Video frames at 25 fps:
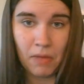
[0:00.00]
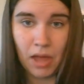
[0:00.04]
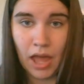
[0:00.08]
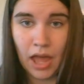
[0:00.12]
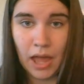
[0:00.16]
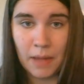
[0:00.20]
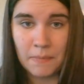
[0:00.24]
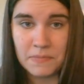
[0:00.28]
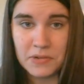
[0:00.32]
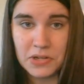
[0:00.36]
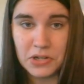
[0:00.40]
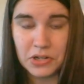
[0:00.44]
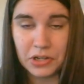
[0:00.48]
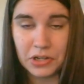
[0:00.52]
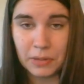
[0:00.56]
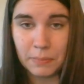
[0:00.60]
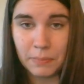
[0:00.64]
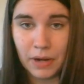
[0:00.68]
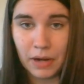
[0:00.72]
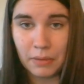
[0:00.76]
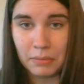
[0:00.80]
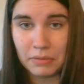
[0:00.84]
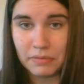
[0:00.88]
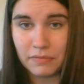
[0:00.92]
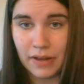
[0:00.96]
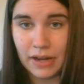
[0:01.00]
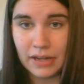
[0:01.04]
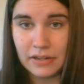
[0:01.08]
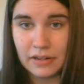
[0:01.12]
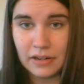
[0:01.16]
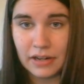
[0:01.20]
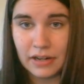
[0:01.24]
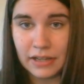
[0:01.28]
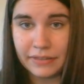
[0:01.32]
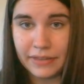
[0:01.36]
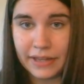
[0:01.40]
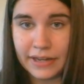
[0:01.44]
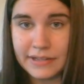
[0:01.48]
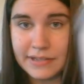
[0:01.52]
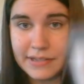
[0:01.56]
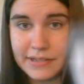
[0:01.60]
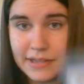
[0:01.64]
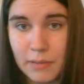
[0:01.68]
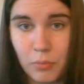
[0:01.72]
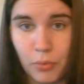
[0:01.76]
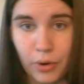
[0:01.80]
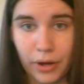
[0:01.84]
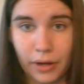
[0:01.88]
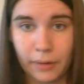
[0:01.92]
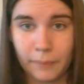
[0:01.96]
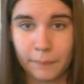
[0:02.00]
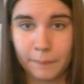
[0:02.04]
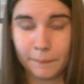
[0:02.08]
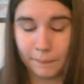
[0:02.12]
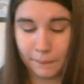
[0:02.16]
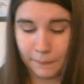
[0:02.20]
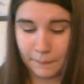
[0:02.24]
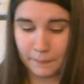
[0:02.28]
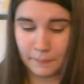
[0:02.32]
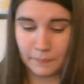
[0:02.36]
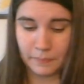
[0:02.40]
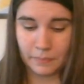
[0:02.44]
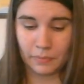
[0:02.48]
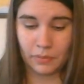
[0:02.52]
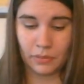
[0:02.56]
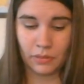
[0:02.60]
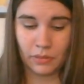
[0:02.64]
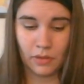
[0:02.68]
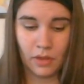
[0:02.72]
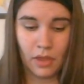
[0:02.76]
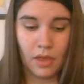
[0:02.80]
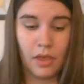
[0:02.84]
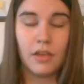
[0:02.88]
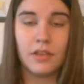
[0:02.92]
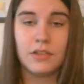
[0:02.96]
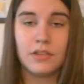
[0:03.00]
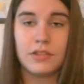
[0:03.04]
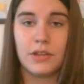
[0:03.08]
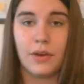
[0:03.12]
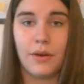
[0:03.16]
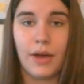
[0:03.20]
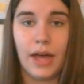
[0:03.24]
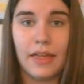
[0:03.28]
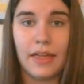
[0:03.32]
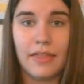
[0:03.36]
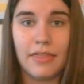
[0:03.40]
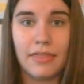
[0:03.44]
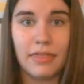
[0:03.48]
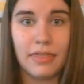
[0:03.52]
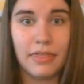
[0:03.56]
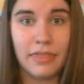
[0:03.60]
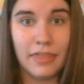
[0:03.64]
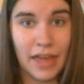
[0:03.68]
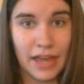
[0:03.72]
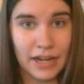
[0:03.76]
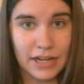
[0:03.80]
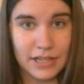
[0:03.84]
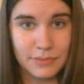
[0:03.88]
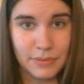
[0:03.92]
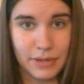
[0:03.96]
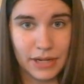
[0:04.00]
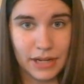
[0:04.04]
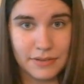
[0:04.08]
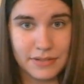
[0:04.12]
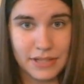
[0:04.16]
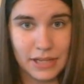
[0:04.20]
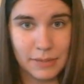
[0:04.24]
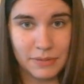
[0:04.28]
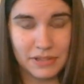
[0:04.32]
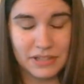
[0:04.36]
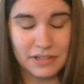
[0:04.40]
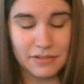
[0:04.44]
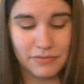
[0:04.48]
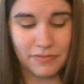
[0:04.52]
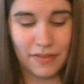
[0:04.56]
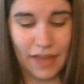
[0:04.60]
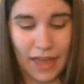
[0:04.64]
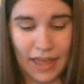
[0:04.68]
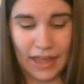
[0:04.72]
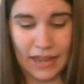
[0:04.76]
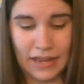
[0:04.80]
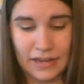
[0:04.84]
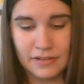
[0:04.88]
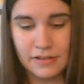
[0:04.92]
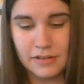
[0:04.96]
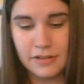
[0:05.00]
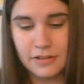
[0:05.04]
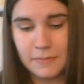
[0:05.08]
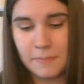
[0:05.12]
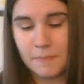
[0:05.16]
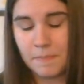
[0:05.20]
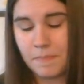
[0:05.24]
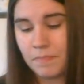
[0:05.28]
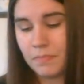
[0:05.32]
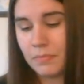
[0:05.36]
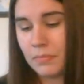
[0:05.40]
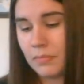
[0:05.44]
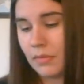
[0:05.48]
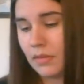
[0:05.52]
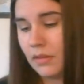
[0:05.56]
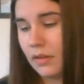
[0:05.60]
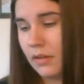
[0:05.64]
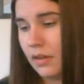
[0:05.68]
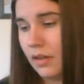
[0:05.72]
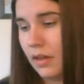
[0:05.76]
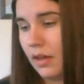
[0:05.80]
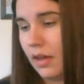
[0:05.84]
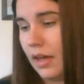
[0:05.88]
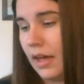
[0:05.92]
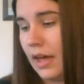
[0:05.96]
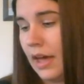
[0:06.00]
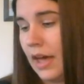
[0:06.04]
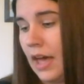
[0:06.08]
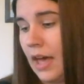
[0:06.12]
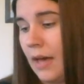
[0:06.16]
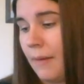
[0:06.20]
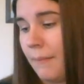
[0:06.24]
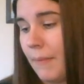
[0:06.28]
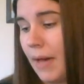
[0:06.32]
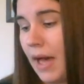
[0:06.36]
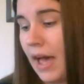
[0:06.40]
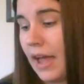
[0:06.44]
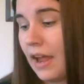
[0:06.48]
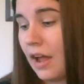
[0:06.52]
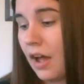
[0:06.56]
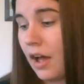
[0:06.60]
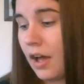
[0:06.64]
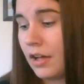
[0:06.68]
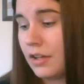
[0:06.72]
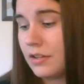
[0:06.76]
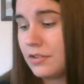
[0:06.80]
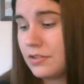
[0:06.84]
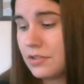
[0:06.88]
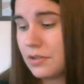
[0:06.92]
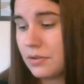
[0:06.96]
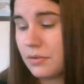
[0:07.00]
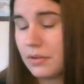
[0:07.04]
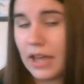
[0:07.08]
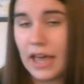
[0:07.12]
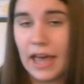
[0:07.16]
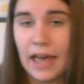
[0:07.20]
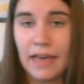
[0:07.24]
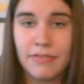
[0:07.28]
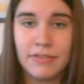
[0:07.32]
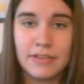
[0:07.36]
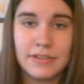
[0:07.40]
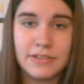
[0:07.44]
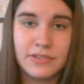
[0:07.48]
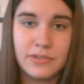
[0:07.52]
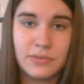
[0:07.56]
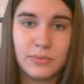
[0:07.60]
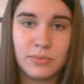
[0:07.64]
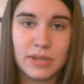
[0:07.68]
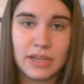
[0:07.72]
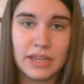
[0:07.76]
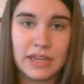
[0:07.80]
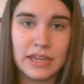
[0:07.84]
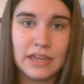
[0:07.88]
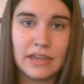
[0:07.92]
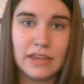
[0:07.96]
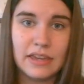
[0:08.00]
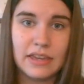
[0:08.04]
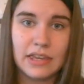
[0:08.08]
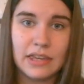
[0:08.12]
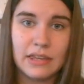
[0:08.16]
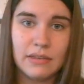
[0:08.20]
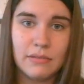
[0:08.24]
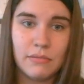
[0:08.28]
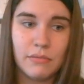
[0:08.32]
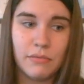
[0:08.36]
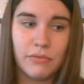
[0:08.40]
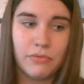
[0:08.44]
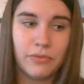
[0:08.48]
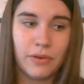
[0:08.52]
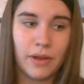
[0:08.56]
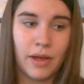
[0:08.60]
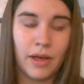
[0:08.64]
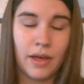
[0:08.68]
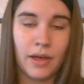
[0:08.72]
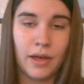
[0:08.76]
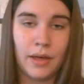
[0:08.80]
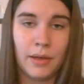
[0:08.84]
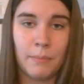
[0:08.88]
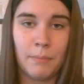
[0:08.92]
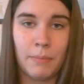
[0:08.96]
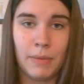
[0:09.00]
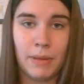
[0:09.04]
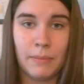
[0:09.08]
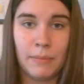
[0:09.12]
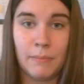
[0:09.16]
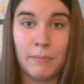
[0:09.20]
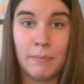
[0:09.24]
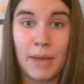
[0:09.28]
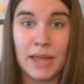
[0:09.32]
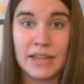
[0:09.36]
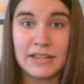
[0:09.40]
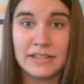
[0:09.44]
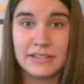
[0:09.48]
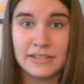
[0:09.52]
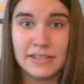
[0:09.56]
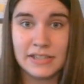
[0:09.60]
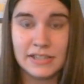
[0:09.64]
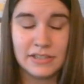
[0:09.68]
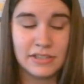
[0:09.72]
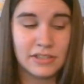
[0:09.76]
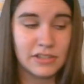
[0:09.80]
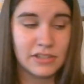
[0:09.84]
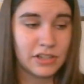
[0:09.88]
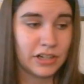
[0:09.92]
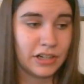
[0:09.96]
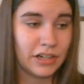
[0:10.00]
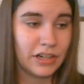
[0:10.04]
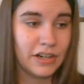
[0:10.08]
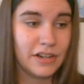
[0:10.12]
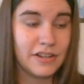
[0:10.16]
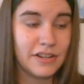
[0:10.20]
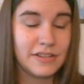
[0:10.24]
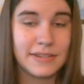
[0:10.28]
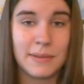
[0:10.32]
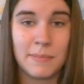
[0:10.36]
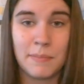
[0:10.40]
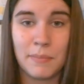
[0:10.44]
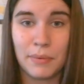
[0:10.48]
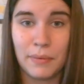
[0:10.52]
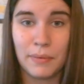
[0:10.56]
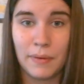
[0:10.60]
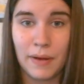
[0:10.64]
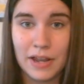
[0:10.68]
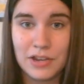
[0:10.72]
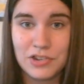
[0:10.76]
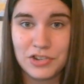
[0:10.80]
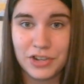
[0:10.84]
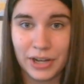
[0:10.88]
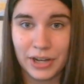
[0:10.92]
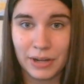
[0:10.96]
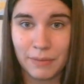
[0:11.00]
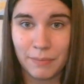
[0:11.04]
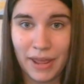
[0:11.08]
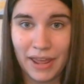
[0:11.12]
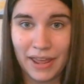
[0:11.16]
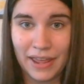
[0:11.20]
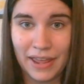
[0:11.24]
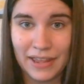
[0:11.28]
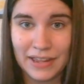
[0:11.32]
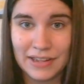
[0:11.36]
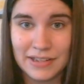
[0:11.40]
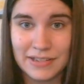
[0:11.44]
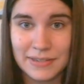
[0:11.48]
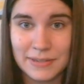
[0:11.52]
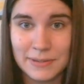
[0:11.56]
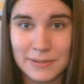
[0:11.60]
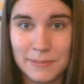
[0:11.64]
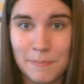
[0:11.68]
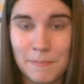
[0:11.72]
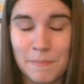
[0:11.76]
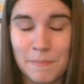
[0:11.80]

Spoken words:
I'm sure you could probably find it online somewhere. So that is what I was able to find. I also got this week from my sister some project bags.